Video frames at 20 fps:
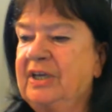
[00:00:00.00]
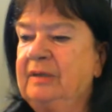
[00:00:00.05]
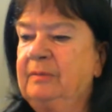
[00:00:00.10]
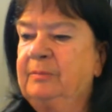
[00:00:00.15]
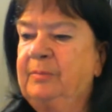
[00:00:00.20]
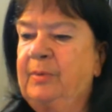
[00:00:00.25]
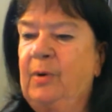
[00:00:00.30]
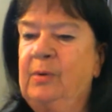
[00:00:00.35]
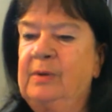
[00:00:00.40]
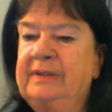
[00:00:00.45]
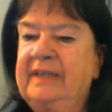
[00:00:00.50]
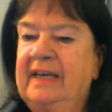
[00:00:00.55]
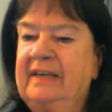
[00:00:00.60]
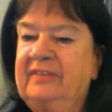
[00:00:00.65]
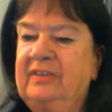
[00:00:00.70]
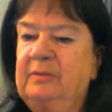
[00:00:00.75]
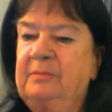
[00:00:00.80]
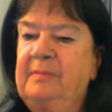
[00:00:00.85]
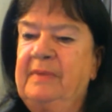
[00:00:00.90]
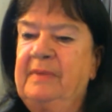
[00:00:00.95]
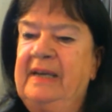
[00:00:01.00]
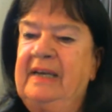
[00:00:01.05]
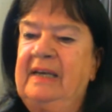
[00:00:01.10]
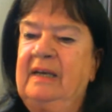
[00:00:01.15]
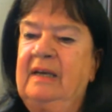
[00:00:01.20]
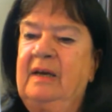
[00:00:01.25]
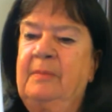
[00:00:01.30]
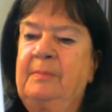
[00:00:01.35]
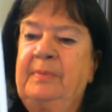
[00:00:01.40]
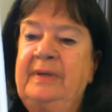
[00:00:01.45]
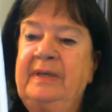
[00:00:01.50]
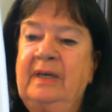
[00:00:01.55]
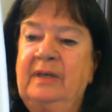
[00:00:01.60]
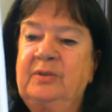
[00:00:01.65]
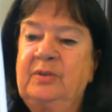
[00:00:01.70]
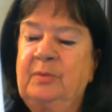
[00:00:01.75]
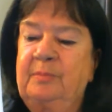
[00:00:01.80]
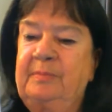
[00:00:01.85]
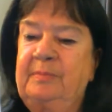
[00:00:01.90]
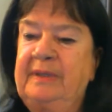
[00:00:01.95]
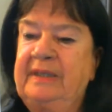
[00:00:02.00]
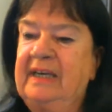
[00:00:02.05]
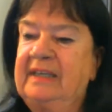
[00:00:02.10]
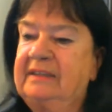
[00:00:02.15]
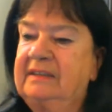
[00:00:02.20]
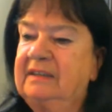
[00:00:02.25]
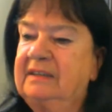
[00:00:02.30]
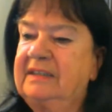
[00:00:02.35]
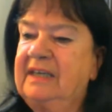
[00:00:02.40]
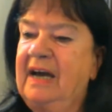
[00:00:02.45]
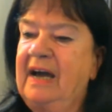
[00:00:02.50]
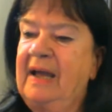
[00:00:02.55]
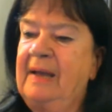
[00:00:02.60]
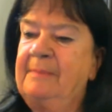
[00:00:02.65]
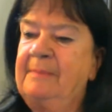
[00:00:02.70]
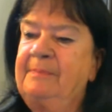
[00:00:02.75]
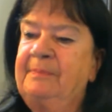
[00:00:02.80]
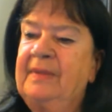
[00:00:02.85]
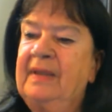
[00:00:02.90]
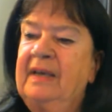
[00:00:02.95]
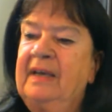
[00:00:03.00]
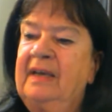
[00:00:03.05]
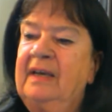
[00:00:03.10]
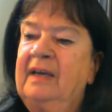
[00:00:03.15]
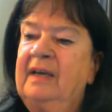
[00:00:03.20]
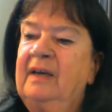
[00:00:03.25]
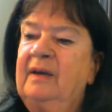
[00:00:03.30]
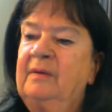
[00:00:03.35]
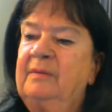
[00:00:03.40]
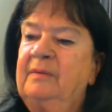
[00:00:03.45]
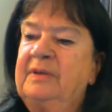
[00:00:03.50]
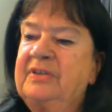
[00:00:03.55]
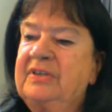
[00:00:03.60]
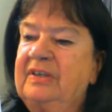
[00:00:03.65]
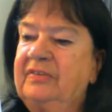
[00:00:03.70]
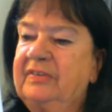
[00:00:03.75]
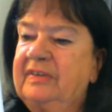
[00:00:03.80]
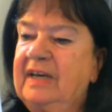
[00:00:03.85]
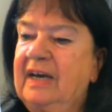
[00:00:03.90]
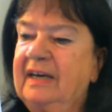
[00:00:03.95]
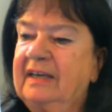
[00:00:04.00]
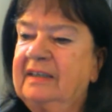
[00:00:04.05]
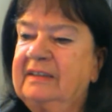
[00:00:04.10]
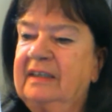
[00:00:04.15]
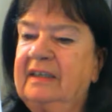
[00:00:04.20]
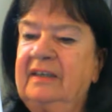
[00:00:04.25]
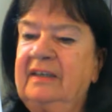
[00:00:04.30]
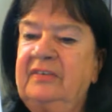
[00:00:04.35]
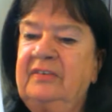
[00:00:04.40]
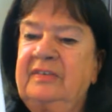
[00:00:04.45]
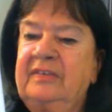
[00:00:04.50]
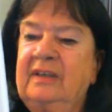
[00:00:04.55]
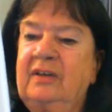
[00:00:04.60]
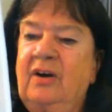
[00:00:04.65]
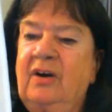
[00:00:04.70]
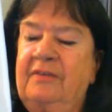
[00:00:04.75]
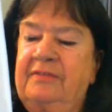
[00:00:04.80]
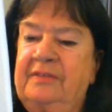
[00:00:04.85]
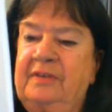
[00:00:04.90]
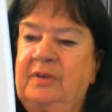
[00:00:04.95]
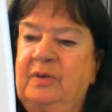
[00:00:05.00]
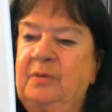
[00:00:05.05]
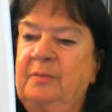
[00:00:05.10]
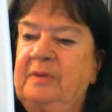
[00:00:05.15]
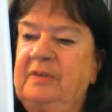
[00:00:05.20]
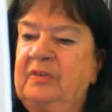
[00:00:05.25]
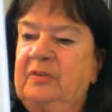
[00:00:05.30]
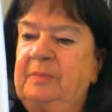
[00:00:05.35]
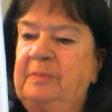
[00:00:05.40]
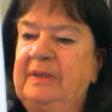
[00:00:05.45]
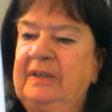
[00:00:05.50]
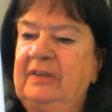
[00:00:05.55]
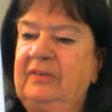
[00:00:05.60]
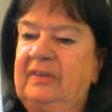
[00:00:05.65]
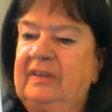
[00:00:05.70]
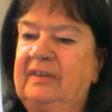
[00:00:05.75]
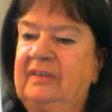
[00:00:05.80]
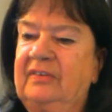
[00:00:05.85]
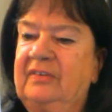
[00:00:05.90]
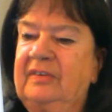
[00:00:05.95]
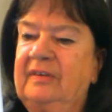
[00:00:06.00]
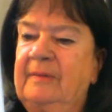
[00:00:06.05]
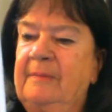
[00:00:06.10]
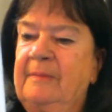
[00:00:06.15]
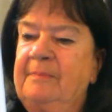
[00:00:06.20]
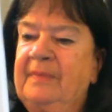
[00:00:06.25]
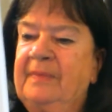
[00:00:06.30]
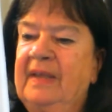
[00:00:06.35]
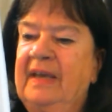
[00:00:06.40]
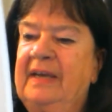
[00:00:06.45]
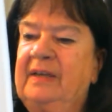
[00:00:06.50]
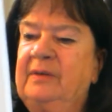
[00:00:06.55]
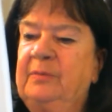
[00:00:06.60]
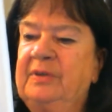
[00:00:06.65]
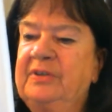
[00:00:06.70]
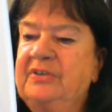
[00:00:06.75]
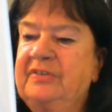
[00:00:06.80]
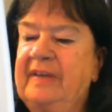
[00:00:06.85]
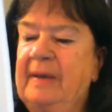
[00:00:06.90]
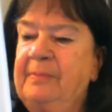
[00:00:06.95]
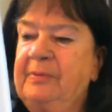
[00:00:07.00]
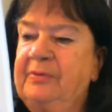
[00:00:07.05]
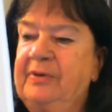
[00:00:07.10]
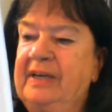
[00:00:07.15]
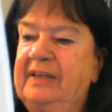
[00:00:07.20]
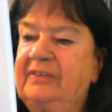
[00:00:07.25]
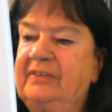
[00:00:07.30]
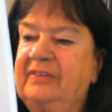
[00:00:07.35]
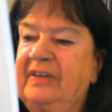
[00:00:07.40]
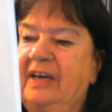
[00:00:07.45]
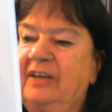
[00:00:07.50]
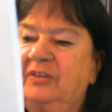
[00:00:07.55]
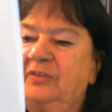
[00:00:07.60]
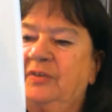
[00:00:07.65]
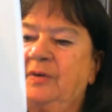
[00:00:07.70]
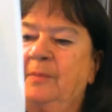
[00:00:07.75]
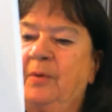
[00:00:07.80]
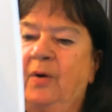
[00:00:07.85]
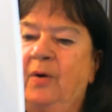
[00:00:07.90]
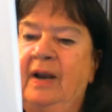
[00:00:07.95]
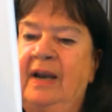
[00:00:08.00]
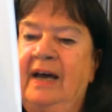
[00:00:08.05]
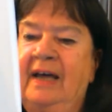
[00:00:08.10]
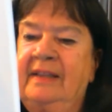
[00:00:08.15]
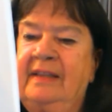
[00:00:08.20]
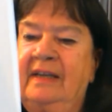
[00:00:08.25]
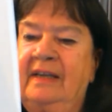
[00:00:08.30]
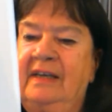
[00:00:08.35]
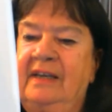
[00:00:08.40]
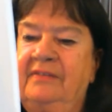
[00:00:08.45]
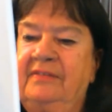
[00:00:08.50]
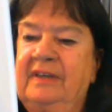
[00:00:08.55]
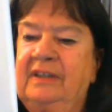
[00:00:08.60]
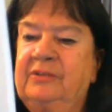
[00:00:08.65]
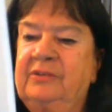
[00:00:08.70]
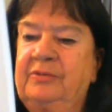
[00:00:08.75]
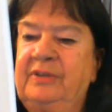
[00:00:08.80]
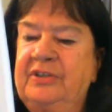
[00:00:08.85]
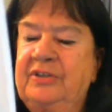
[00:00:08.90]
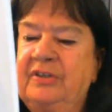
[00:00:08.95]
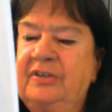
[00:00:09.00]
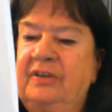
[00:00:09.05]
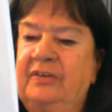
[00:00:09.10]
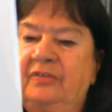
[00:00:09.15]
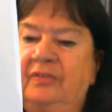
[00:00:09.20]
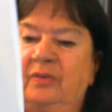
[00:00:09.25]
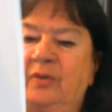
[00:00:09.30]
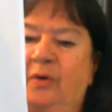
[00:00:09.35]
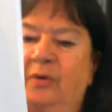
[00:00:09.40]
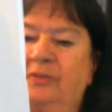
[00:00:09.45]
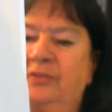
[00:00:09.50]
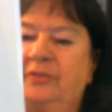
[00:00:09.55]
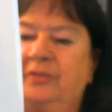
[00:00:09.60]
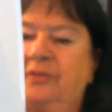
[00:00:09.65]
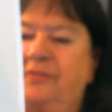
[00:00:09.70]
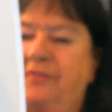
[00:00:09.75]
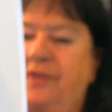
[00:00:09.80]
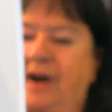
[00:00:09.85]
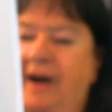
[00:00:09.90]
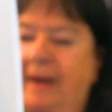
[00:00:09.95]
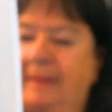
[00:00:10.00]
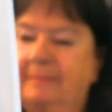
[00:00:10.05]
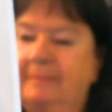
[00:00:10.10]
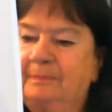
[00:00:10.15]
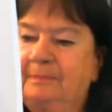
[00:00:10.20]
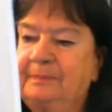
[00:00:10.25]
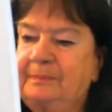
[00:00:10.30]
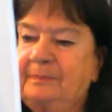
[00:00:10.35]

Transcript: and bold as it may appear to be at the time, which is characteristic of the human species and which separates us from all other living creatures known so far.